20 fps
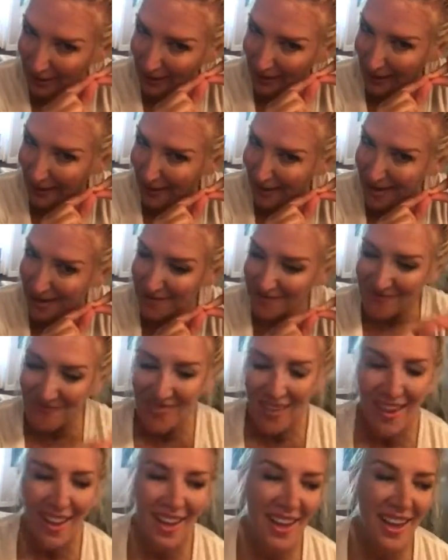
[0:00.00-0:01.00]
big I
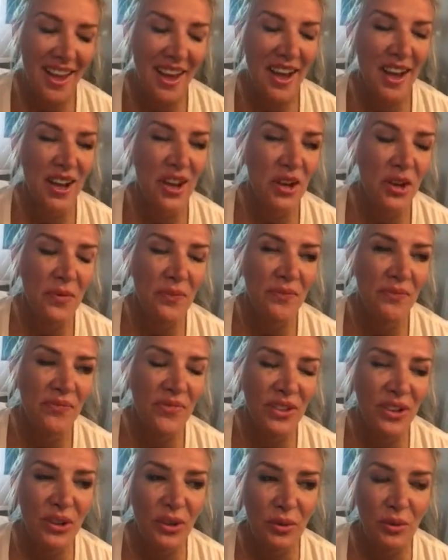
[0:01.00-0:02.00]
am,
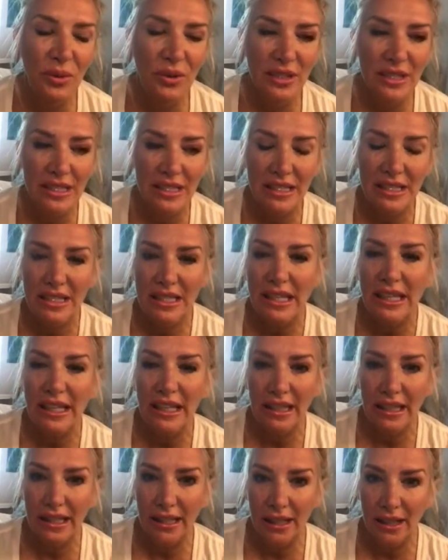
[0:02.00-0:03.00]
you will
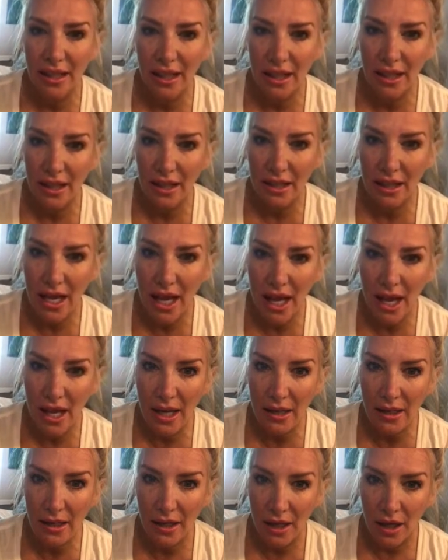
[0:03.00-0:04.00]
see
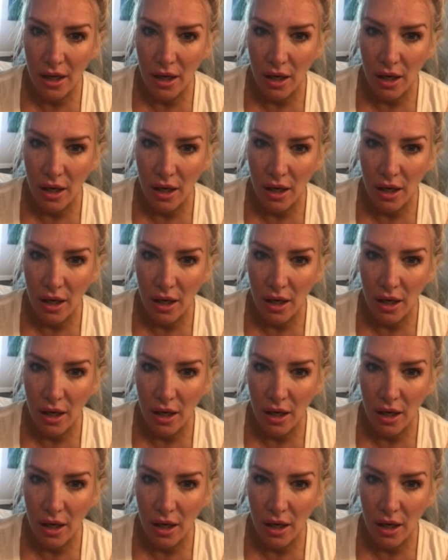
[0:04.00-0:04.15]
that